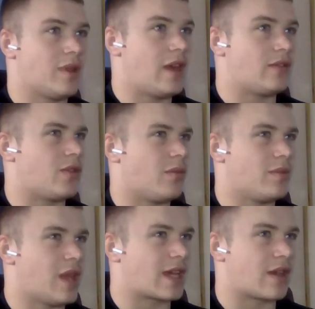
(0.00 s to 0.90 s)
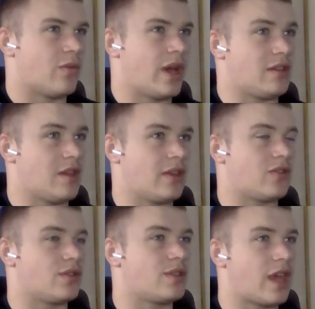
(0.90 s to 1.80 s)
it's not black and white, it's
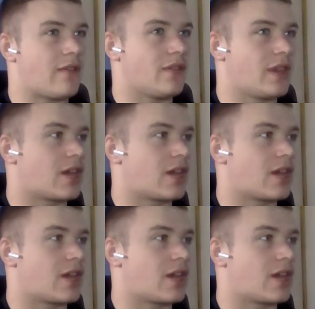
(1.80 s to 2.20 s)
not definitely